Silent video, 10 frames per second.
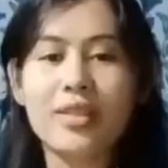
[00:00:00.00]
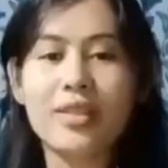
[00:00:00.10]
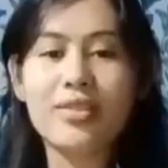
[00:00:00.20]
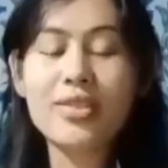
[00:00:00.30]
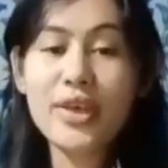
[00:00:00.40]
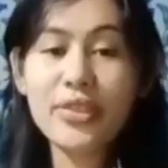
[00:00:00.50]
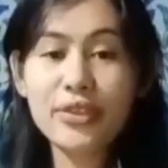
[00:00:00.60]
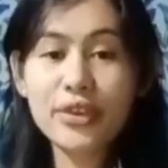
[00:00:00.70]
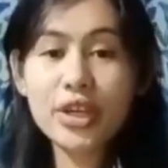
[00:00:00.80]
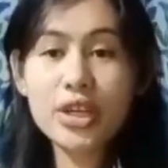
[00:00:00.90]
The
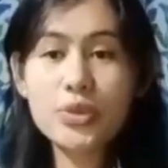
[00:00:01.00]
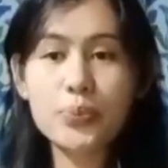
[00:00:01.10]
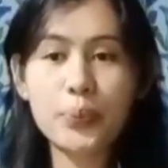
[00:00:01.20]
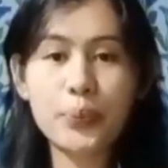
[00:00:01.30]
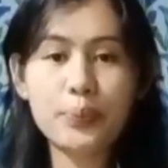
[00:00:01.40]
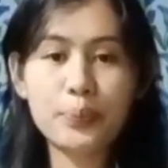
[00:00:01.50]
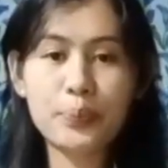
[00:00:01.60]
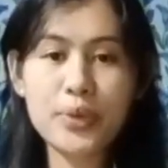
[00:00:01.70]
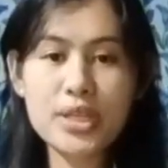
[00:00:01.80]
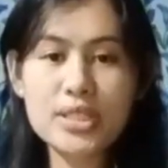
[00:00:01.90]
third
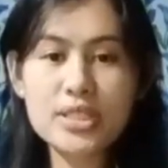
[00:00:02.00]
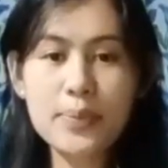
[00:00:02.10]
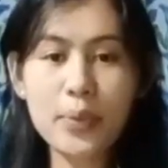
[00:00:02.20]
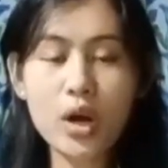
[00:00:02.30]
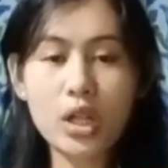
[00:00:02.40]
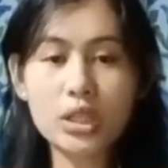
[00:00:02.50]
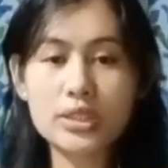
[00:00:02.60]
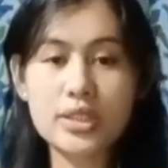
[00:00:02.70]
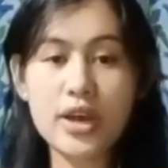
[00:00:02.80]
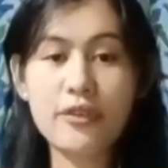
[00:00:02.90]

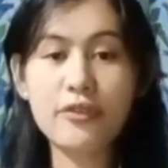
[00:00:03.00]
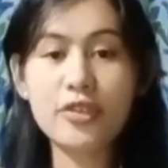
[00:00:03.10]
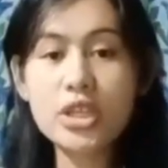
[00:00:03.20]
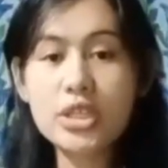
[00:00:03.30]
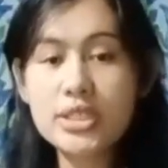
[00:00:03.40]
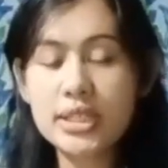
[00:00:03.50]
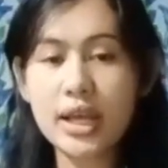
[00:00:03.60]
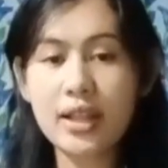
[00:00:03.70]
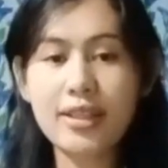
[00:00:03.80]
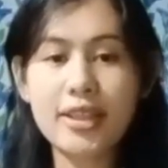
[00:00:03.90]
principles of
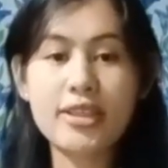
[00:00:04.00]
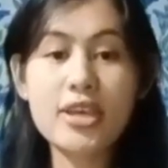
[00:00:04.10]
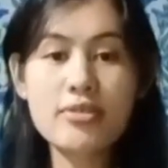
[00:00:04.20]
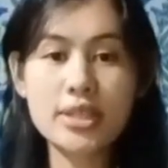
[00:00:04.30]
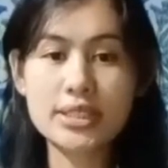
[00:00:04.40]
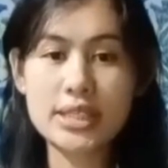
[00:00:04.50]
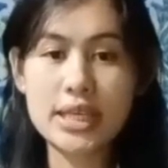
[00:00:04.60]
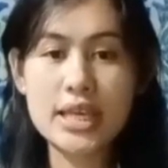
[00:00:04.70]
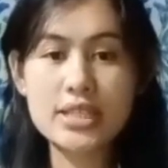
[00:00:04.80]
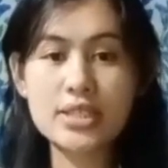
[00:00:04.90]
digital literacy
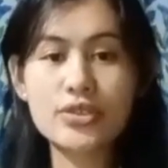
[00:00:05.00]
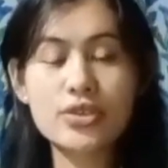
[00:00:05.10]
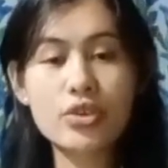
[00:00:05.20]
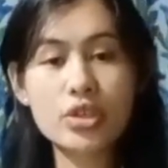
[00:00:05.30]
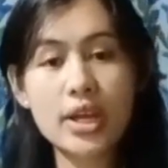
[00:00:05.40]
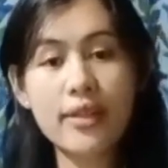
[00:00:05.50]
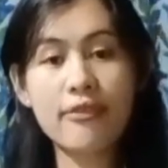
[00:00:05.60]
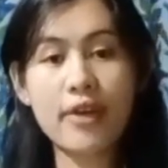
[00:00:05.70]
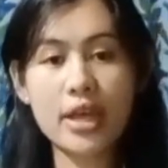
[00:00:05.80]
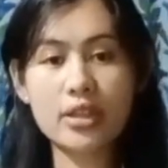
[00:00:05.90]
is the social
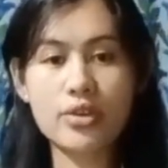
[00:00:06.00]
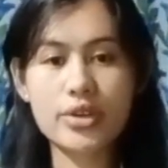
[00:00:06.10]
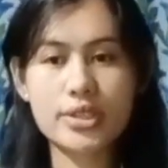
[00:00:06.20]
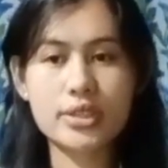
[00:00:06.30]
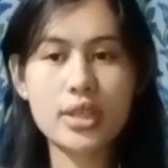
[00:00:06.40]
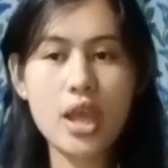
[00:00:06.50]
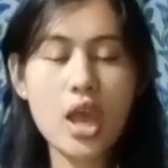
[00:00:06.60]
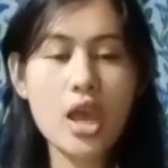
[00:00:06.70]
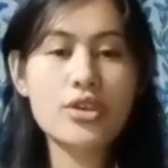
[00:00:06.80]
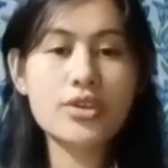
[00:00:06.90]
factors.
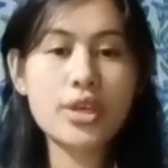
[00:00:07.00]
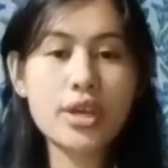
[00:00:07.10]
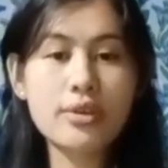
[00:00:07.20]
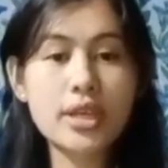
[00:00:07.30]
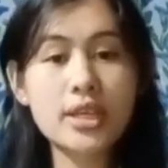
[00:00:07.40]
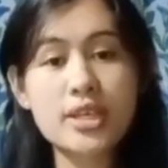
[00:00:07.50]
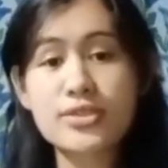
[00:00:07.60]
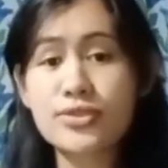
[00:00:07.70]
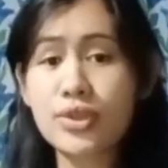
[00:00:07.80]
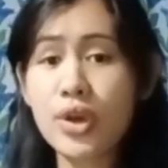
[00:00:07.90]
Sharing is
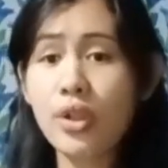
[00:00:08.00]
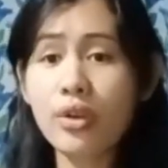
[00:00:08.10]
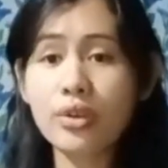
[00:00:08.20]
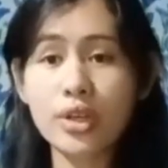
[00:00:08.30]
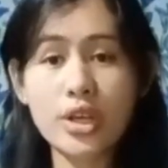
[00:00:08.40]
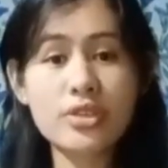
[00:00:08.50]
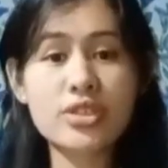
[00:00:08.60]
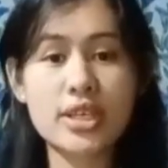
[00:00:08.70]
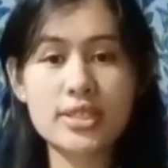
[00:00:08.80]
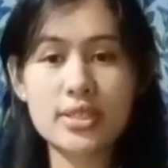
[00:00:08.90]
no longer
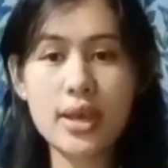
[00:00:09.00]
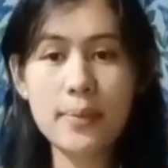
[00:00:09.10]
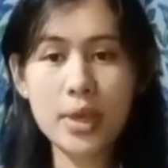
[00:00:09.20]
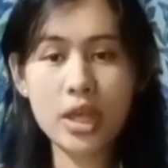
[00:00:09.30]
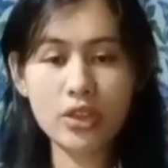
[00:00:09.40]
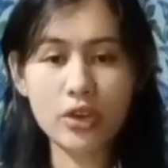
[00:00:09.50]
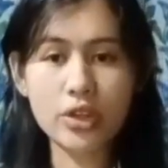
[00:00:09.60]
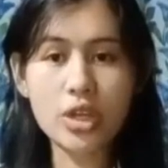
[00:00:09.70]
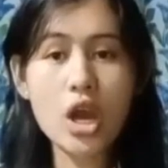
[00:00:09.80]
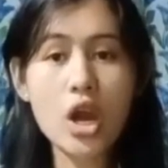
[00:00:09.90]
just a method
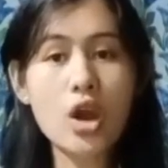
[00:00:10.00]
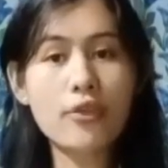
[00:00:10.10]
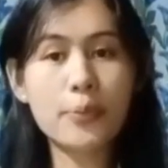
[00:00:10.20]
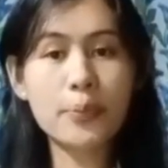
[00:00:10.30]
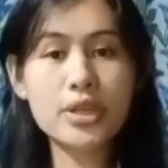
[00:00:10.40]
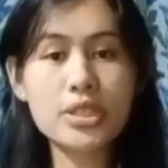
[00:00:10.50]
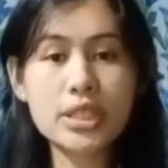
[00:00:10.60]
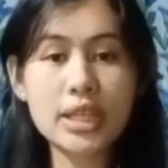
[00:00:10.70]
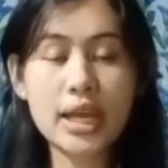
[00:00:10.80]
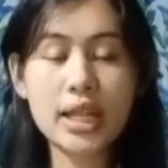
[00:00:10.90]
of
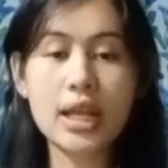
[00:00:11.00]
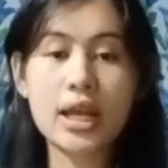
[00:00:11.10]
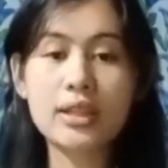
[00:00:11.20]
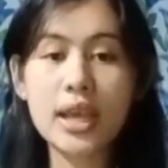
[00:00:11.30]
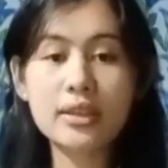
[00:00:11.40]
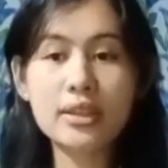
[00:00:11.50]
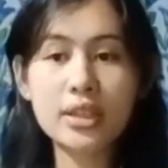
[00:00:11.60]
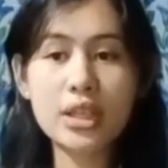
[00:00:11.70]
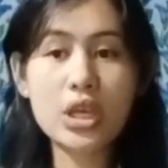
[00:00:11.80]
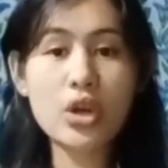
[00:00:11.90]
personal
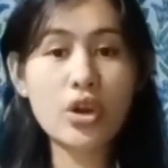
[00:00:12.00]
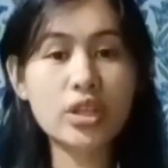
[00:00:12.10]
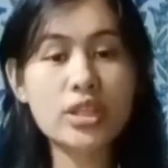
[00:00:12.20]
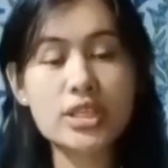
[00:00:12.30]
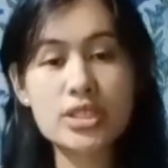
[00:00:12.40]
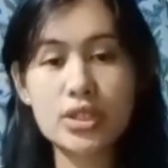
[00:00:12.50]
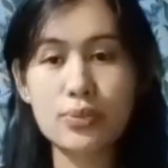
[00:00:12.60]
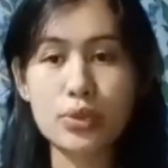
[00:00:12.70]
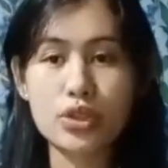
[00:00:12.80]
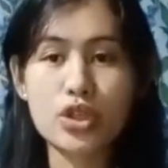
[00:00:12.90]
identity or
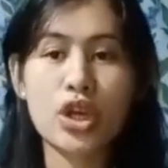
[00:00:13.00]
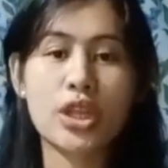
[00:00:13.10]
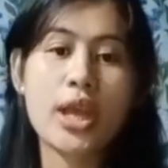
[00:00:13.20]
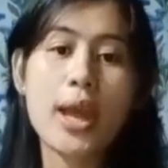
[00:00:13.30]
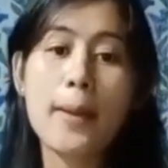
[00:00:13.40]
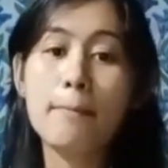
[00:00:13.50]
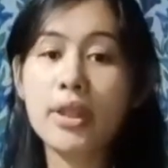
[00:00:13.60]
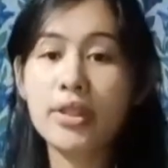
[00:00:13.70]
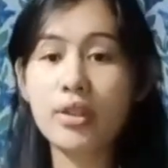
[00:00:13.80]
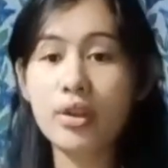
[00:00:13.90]
distribution, but
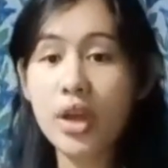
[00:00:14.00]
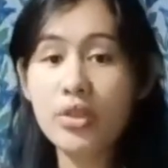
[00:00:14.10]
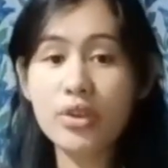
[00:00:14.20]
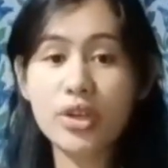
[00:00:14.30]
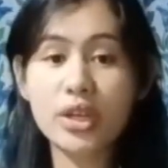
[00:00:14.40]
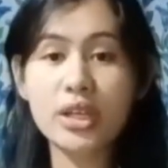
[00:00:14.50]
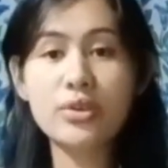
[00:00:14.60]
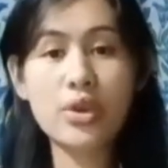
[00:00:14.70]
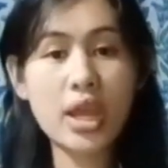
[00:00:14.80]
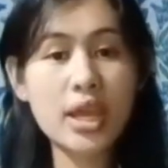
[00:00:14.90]
rather can
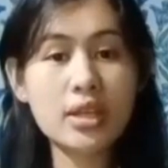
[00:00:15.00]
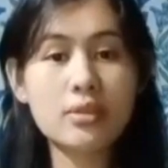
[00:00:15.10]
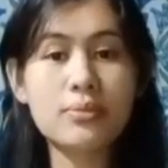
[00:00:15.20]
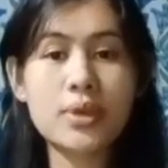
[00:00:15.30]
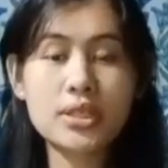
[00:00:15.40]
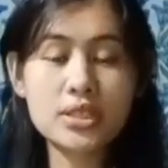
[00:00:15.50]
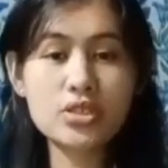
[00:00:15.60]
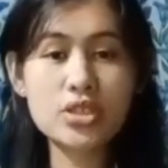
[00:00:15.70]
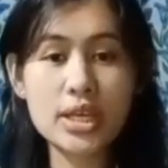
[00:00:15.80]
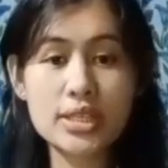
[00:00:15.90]
create
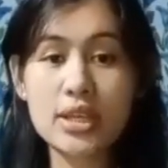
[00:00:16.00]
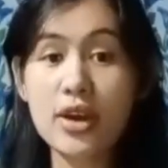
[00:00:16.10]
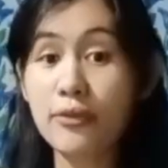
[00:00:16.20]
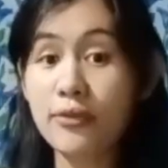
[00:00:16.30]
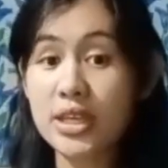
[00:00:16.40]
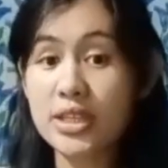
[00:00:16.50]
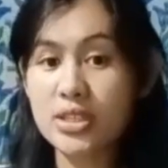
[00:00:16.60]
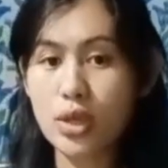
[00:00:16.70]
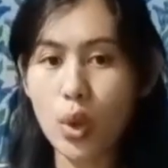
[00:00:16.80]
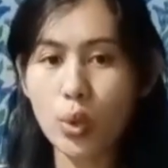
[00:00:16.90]
messages of
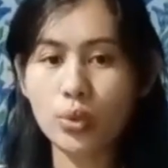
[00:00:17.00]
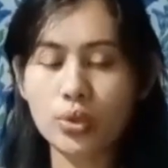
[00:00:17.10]
its own.